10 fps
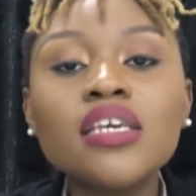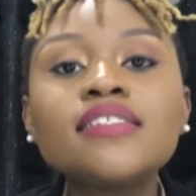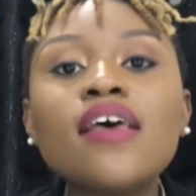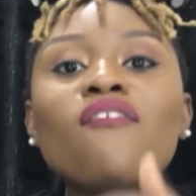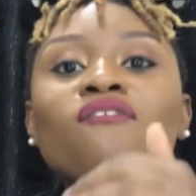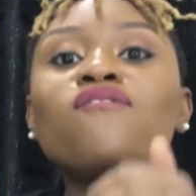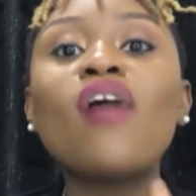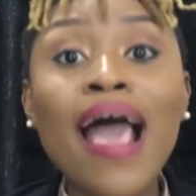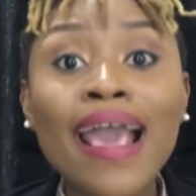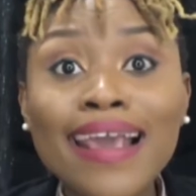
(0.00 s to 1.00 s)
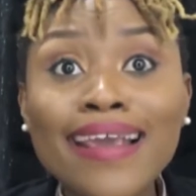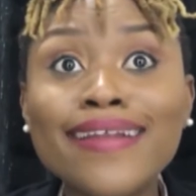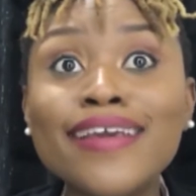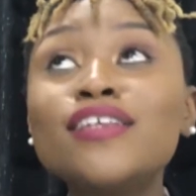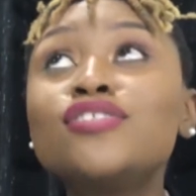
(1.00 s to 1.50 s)
it's
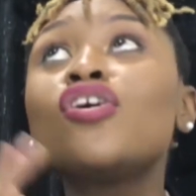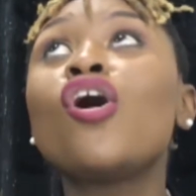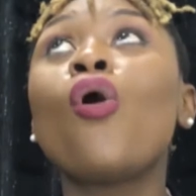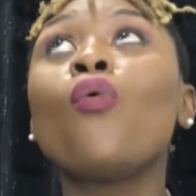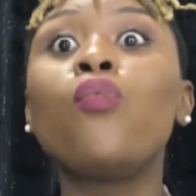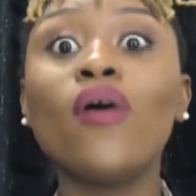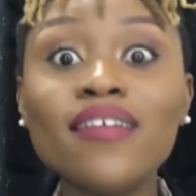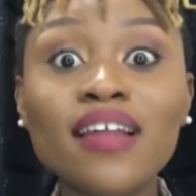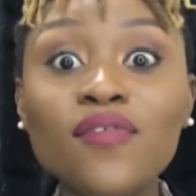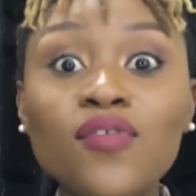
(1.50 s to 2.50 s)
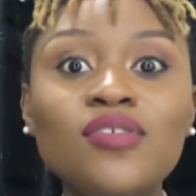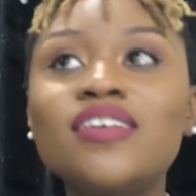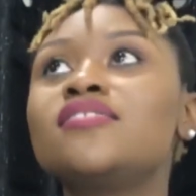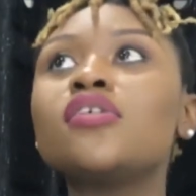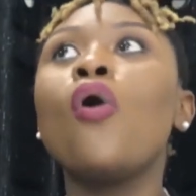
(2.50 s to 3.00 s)
fine, it's wonderful,
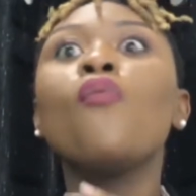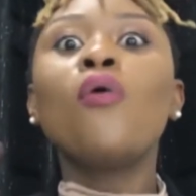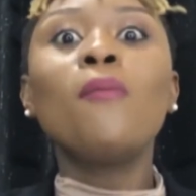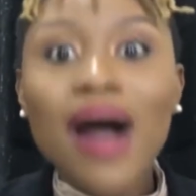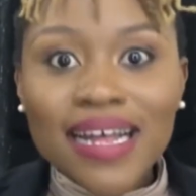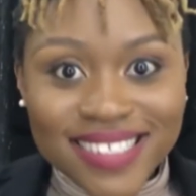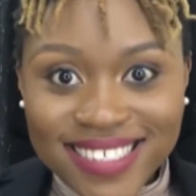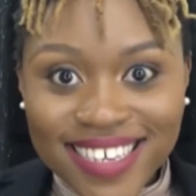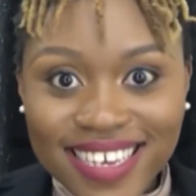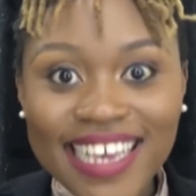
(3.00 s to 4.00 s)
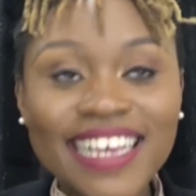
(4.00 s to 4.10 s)
it's romantic,